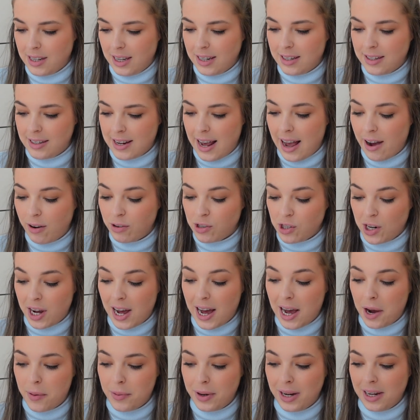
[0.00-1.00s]
It tells you
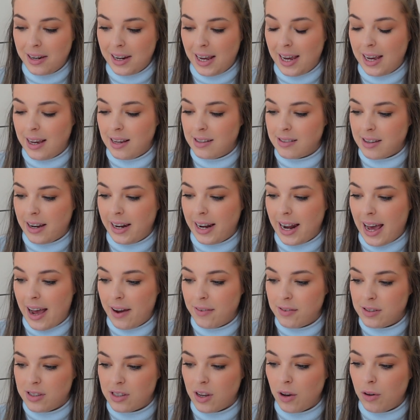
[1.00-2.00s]
how many days
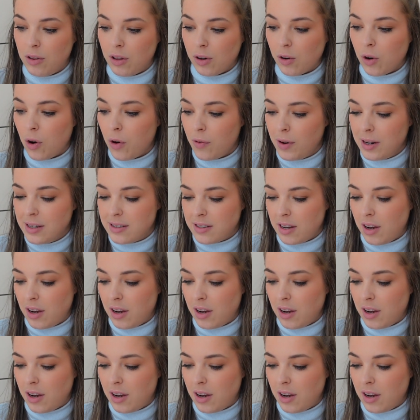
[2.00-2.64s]
left. So the current